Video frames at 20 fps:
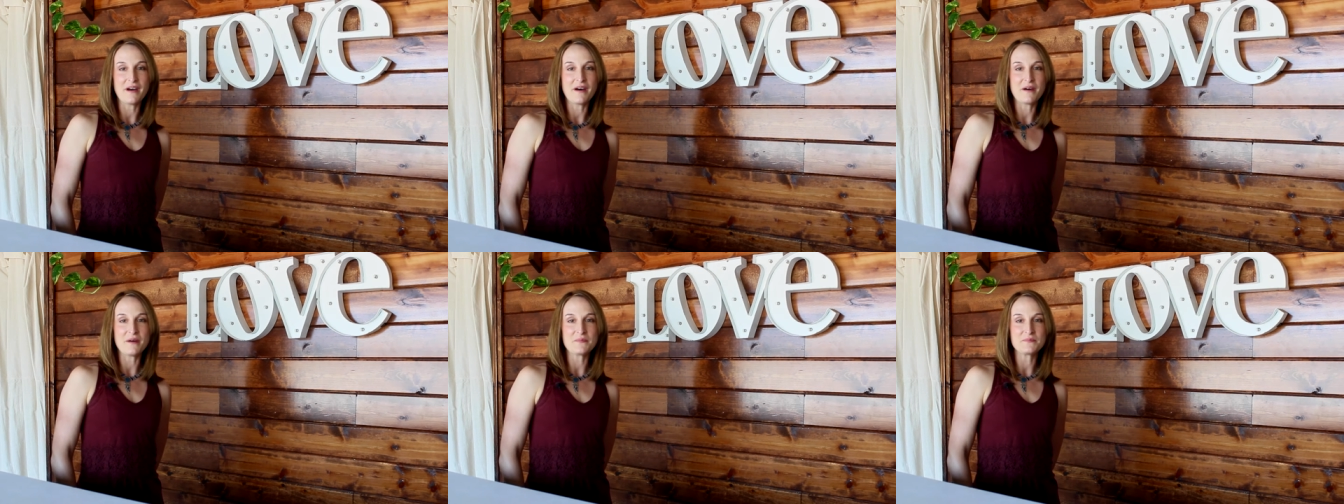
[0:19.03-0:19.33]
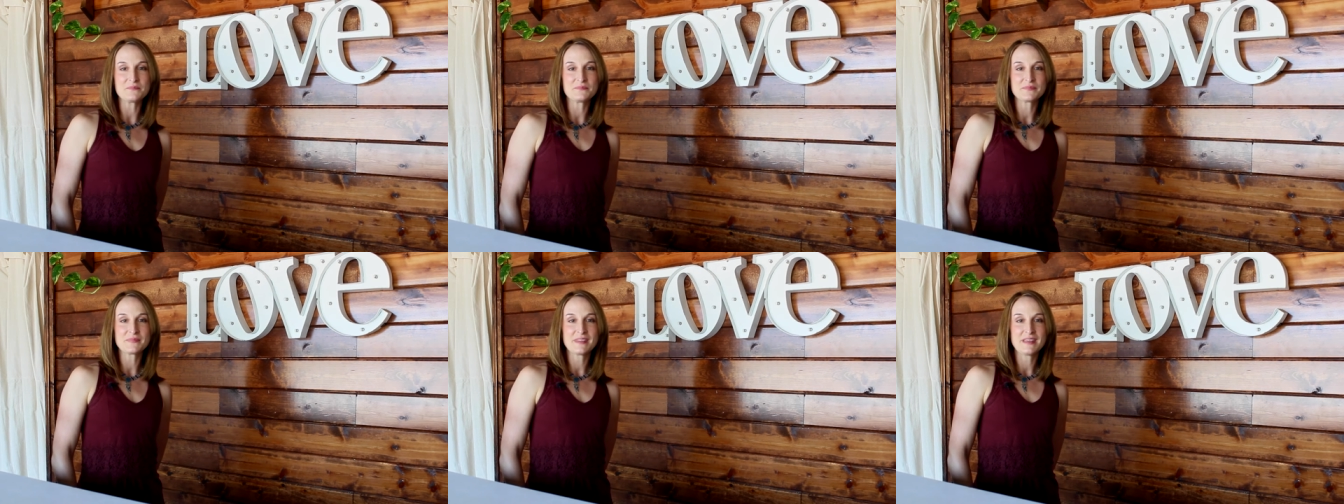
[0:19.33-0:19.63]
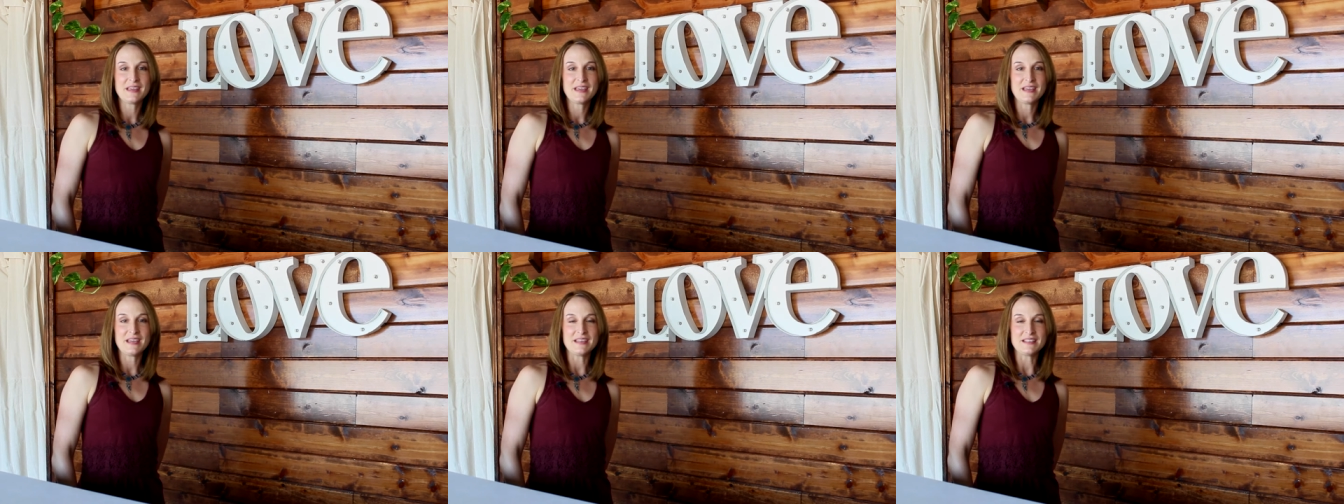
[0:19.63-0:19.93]
come
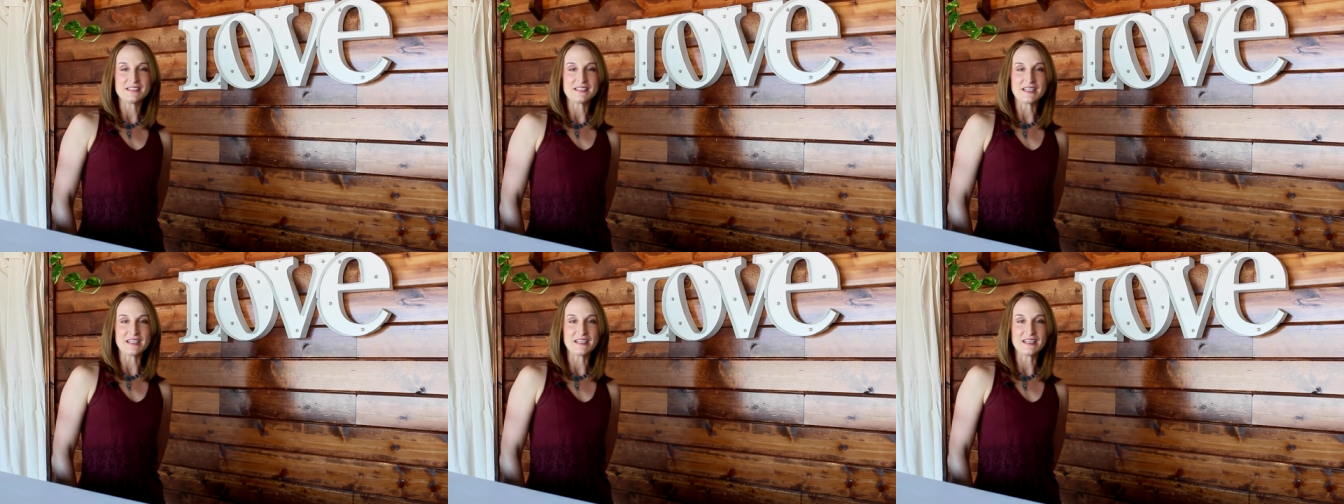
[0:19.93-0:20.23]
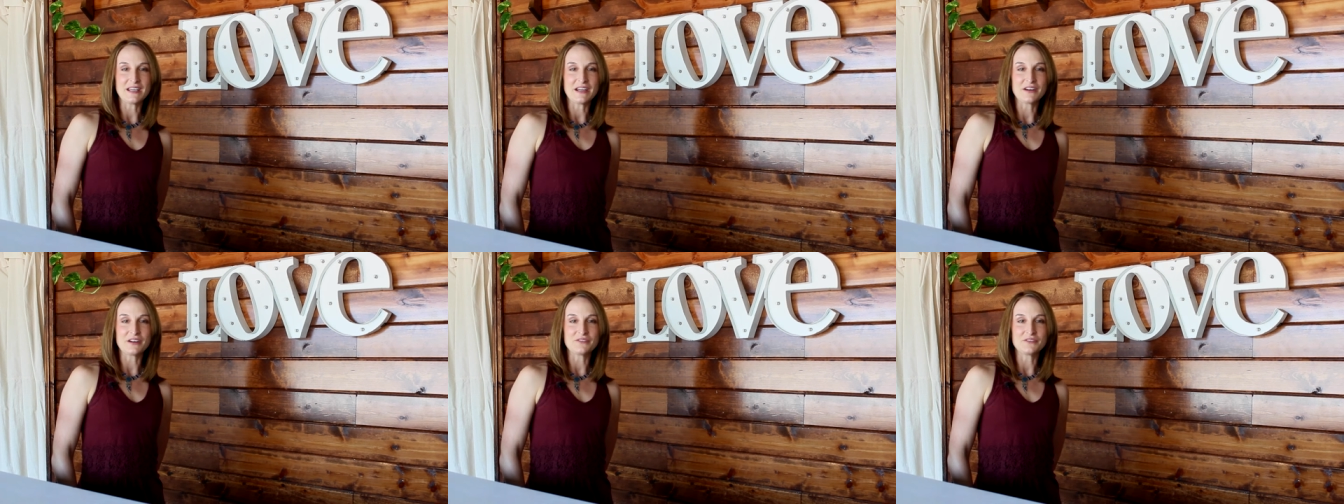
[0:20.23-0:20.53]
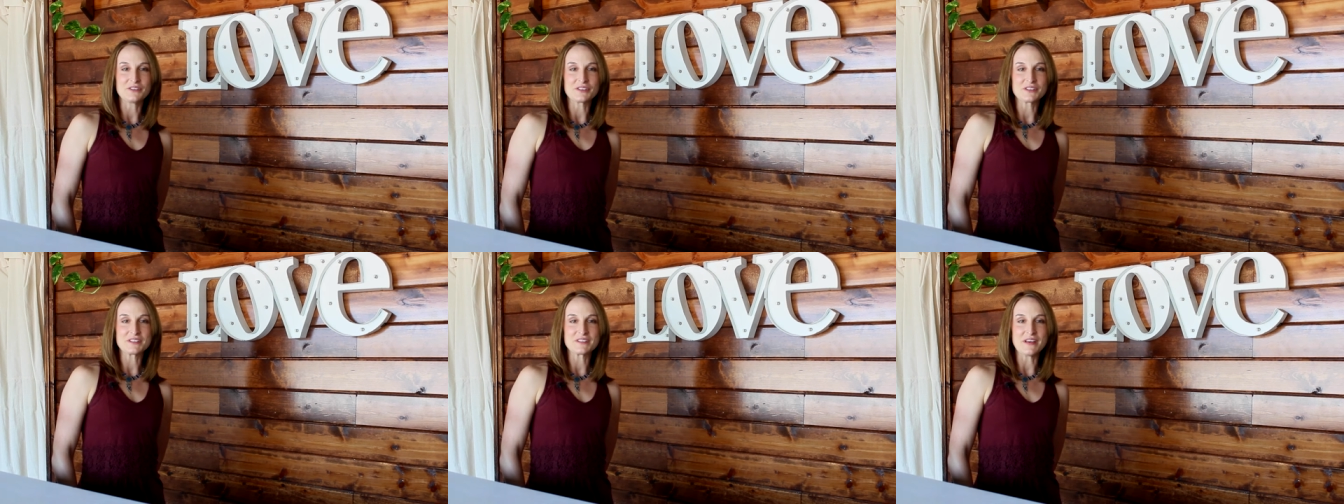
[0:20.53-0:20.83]
and take care
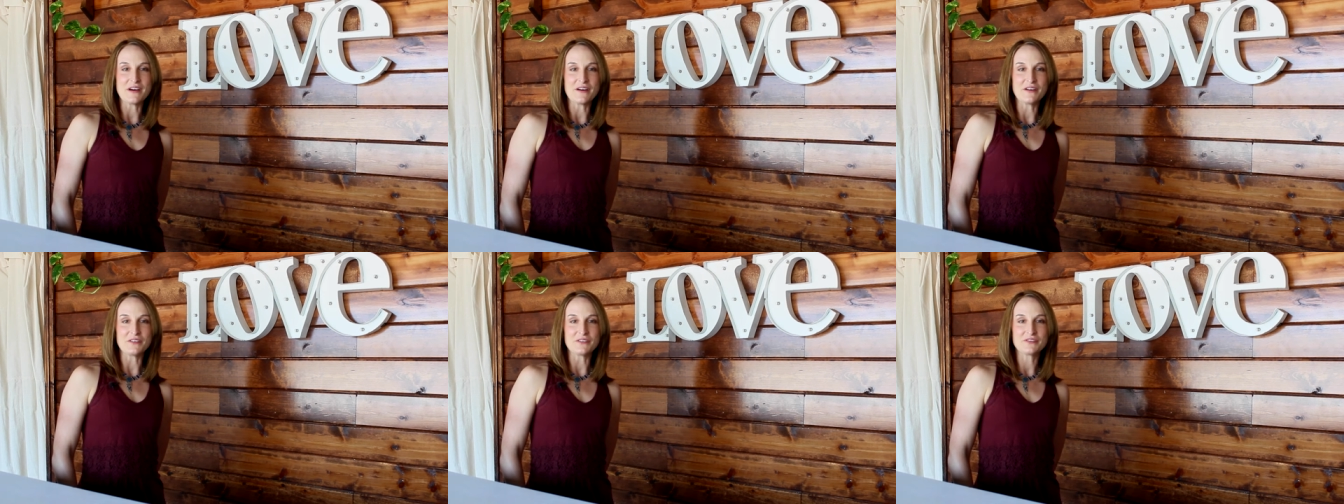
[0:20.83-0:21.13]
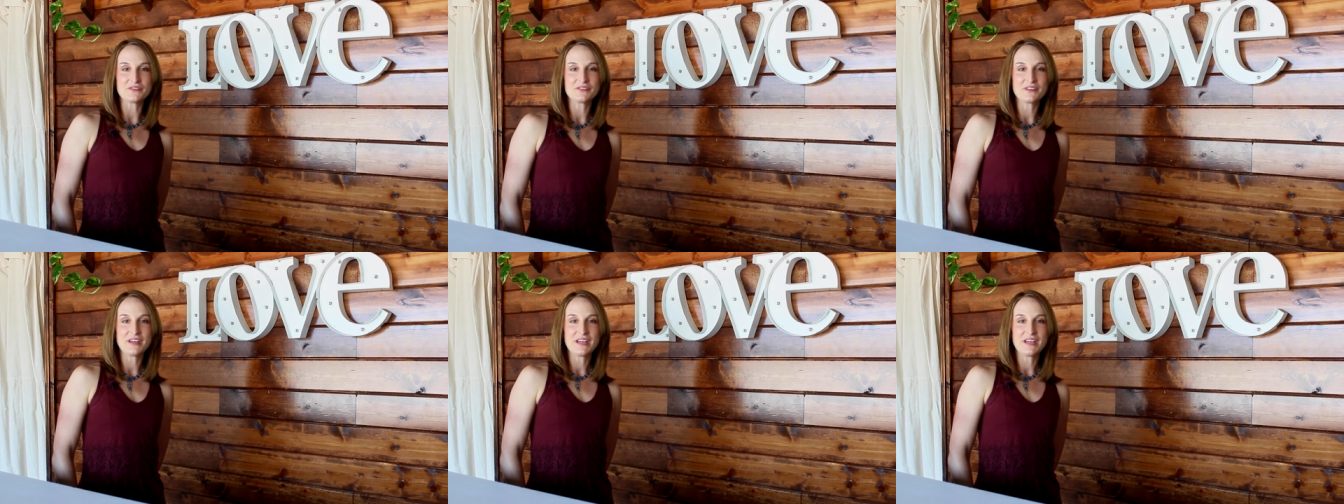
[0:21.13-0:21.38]
of yourself